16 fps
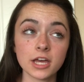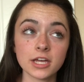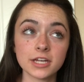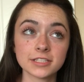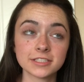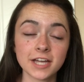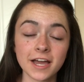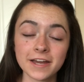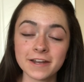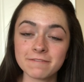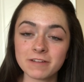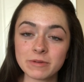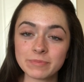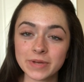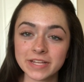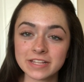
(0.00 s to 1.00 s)
a ton of
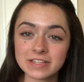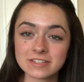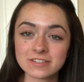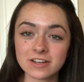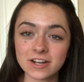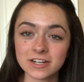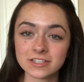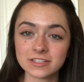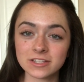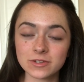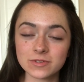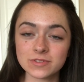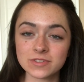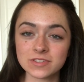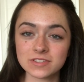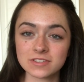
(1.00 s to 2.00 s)
our pens are
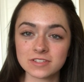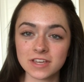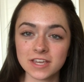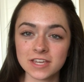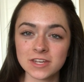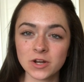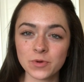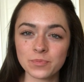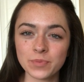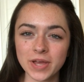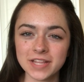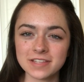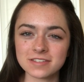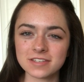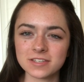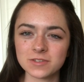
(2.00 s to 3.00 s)
those, you know,
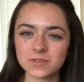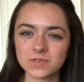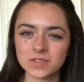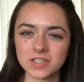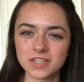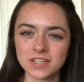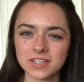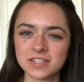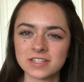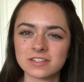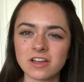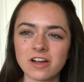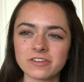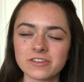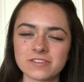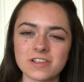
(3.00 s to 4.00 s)
pens that you see in
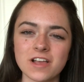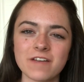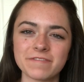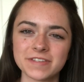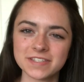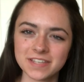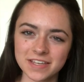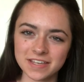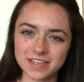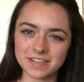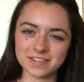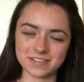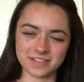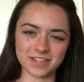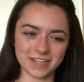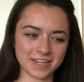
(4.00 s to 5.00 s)
doctor's
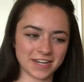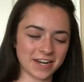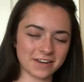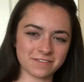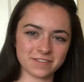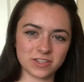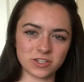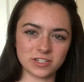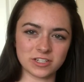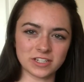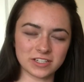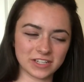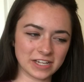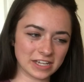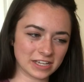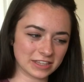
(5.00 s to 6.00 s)
offices sticking out of the
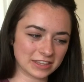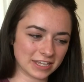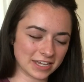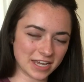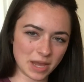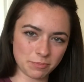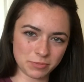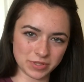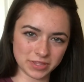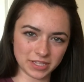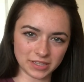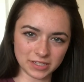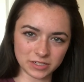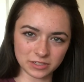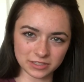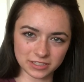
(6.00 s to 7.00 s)
cup with the
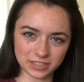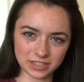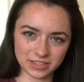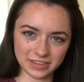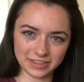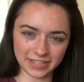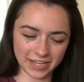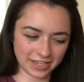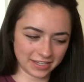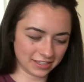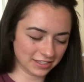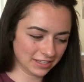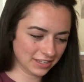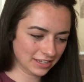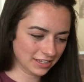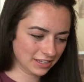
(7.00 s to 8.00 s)
little, like,
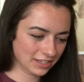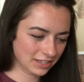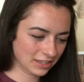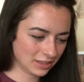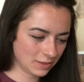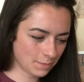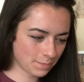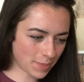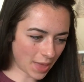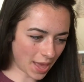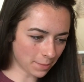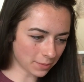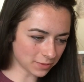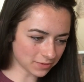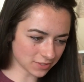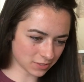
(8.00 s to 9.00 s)

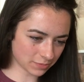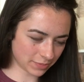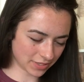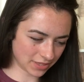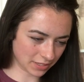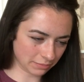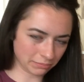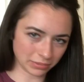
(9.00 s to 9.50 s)
pebbles, but they're